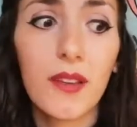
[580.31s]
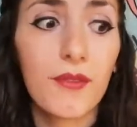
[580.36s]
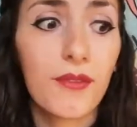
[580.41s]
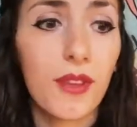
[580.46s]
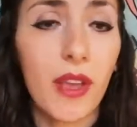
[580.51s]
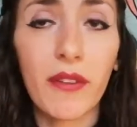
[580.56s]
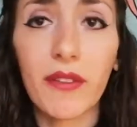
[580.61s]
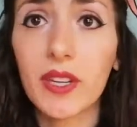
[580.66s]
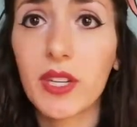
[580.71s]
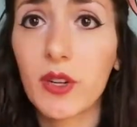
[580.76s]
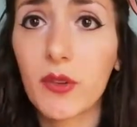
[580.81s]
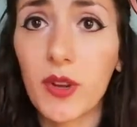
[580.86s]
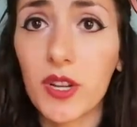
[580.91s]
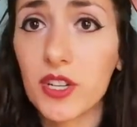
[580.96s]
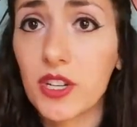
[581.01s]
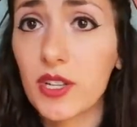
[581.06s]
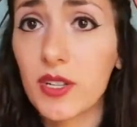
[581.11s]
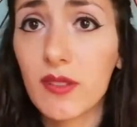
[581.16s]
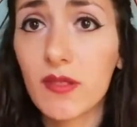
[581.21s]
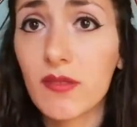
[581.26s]
If you have any
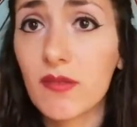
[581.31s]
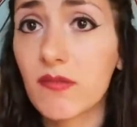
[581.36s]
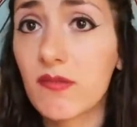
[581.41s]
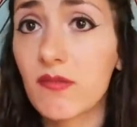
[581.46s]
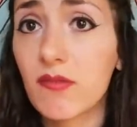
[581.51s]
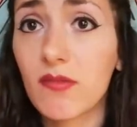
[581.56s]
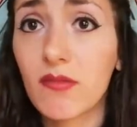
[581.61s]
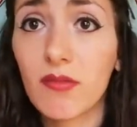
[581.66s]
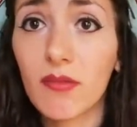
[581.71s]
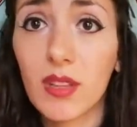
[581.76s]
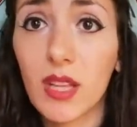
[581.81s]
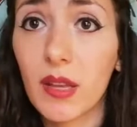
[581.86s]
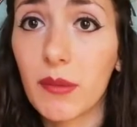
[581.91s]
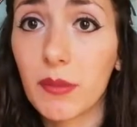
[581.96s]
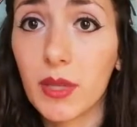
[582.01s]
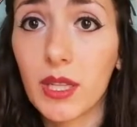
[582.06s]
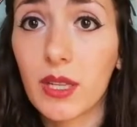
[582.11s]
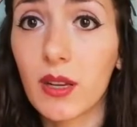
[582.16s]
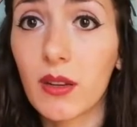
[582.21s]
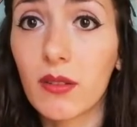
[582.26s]
questions, let
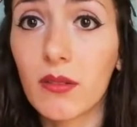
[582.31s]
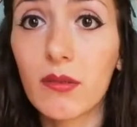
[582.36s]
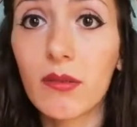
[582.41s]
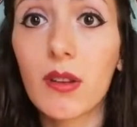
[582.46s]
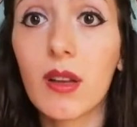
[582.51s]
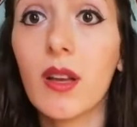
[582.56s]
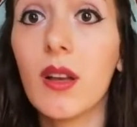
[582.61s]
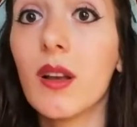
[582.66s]
me know.